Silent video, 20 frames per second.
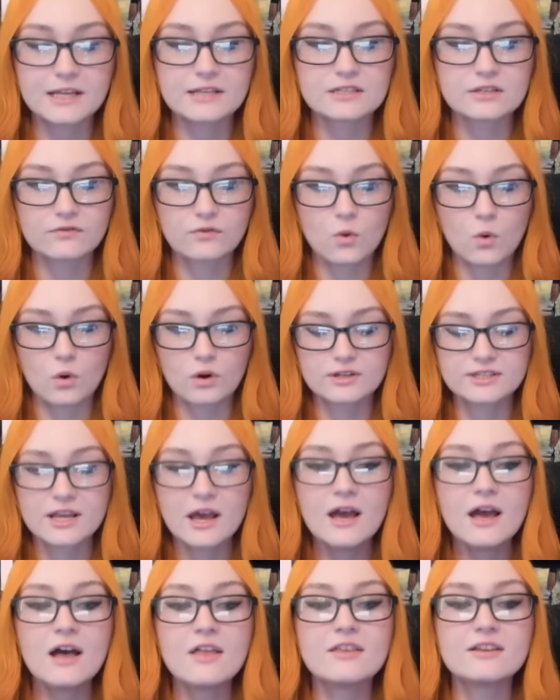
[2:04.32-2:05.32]
of course,
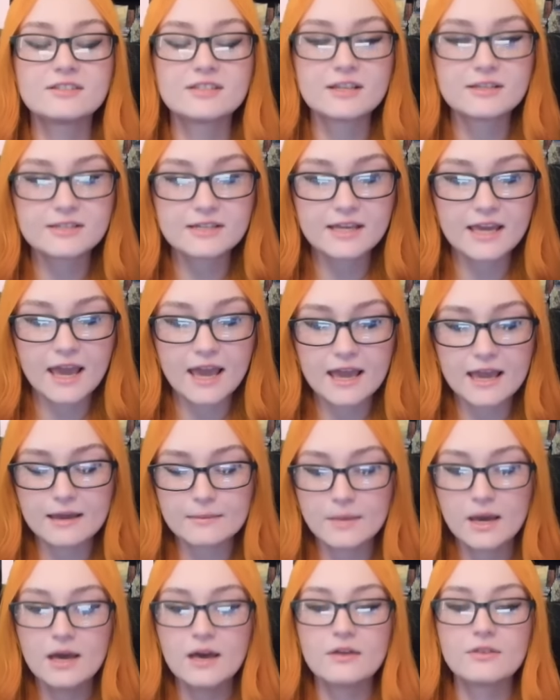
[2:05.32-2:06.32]
this is a
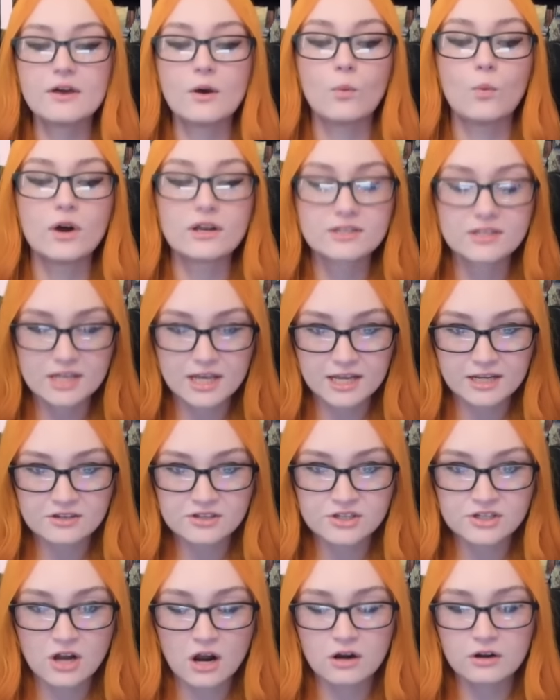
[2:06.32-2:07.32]
game that was
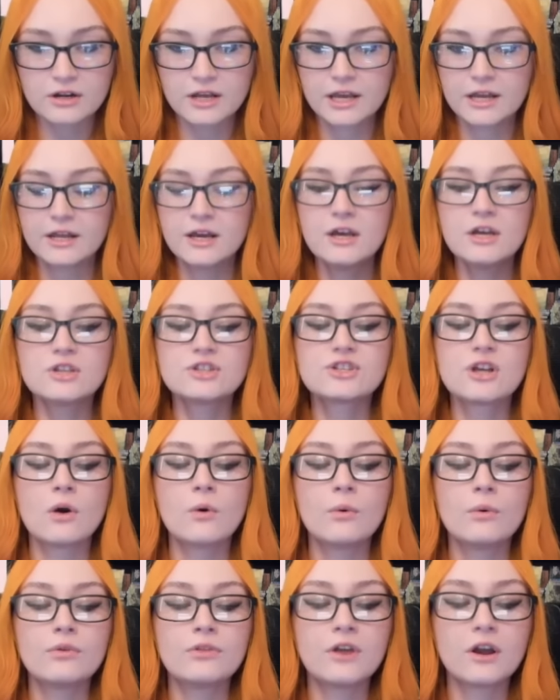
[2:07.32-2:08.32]
kickstarted.
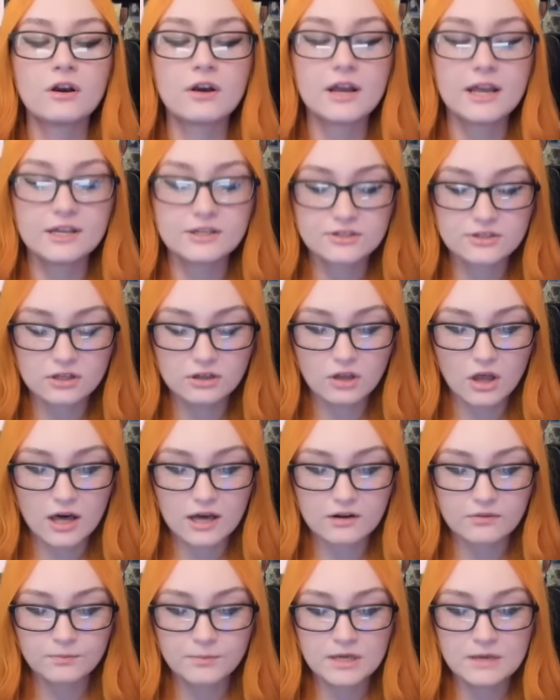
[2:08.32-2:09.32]
So there is a
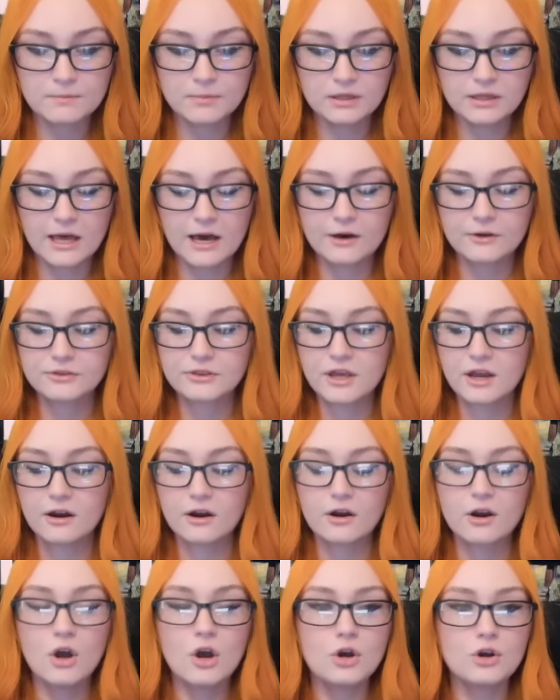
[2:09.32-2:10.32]
lot of people out
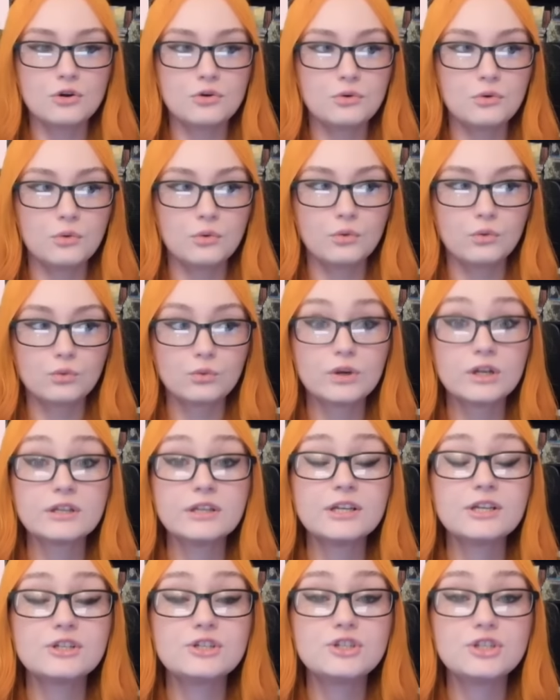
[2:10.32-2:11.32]
there who
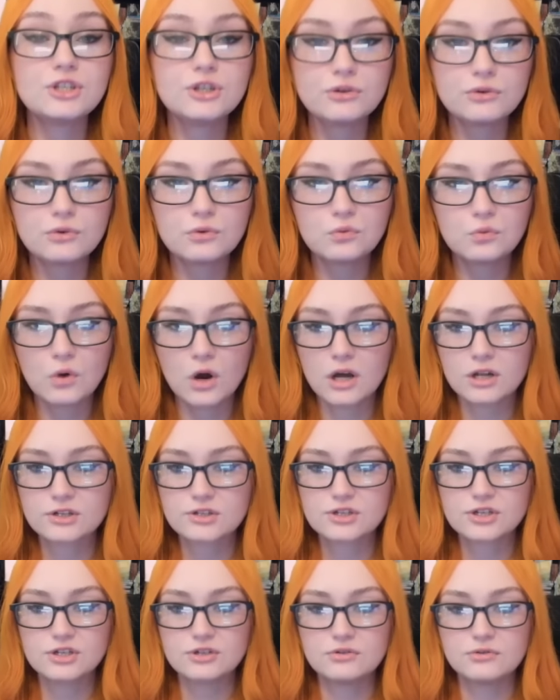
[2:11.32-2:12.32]
really do want
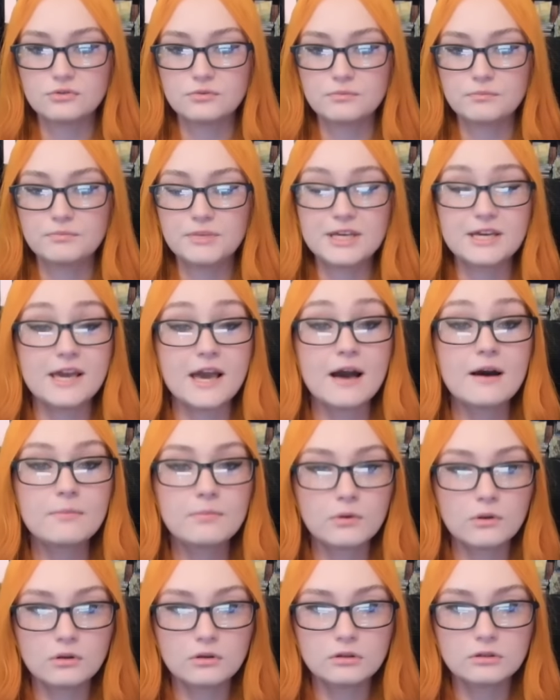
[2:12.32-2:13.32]
to be
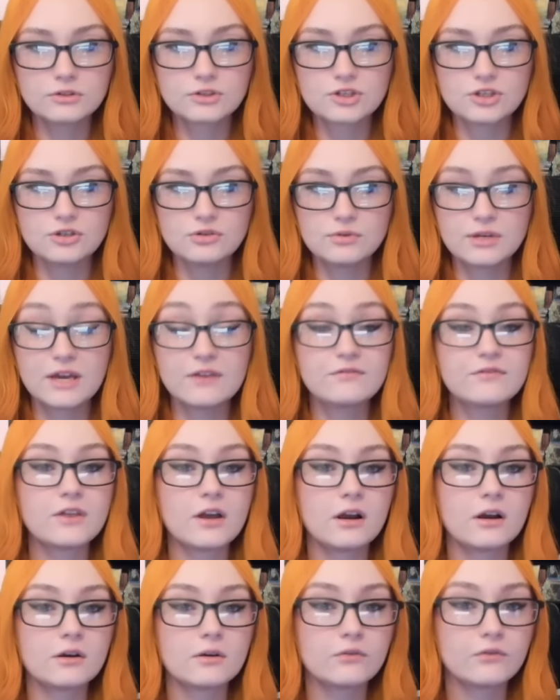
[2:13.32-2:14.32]
able to give
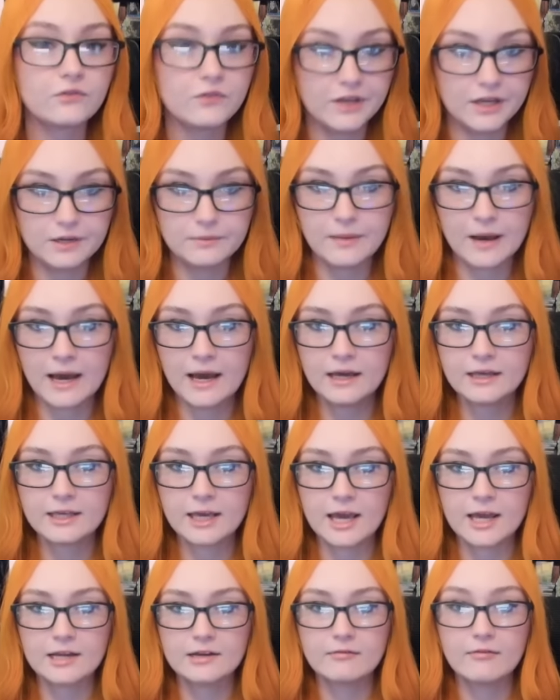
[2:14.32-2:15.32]
their feedback
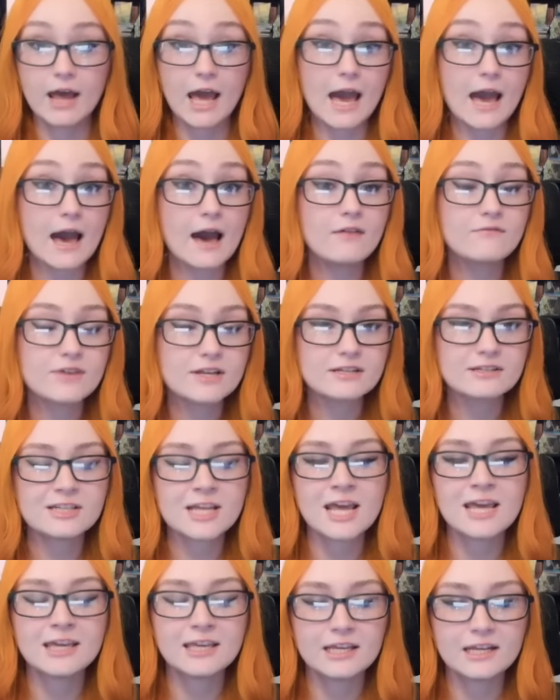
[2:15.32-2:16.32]
and have it
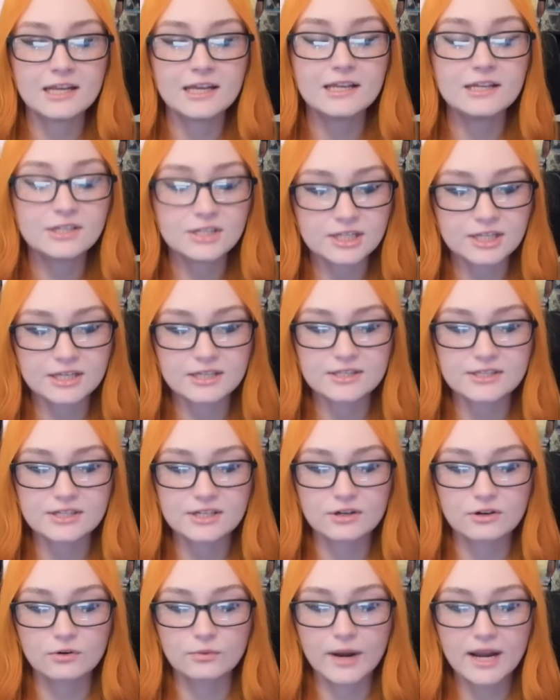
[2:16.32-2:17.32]
taken into
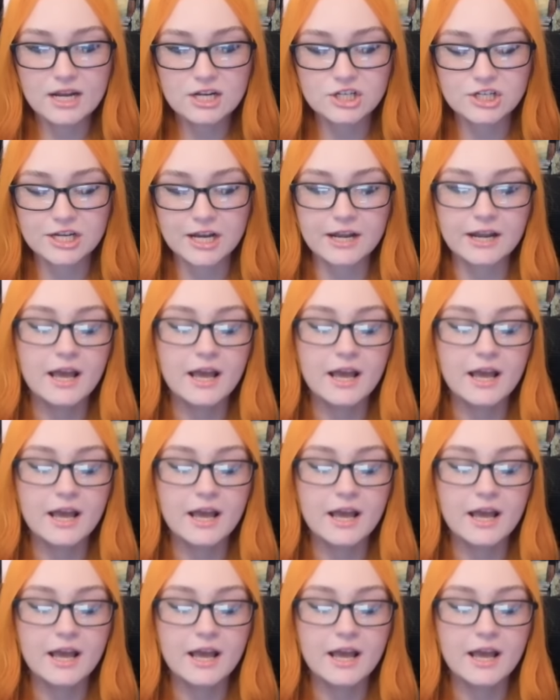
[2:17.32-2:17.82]
consideration.